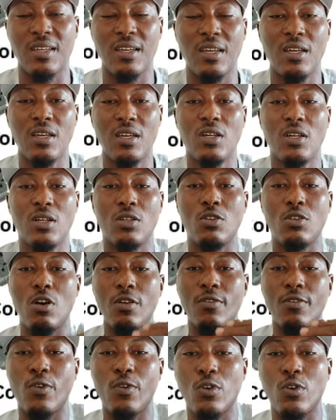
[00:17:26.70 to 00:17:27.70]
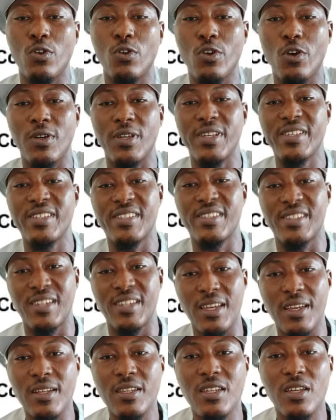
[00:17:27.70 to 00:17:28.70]
Don't follow your instinct,
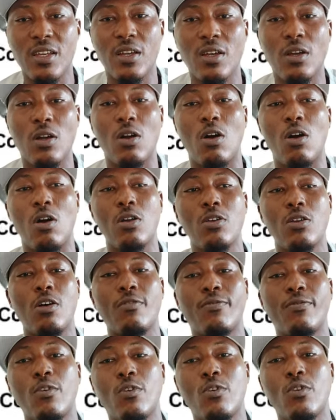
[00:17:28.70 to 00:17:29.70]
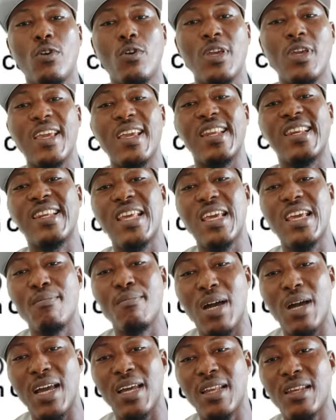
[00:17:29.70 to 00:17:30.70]
or don't follow a
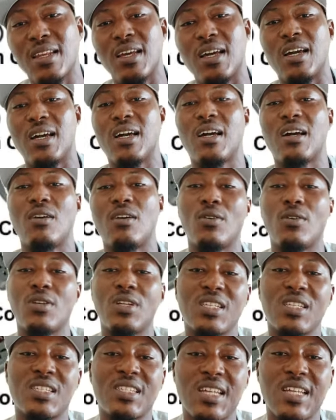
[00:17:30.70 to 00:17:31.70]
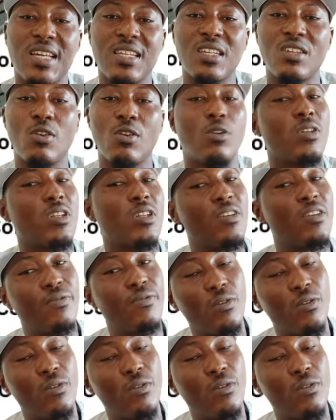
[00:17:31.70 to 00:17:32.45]
layman understanding on the field.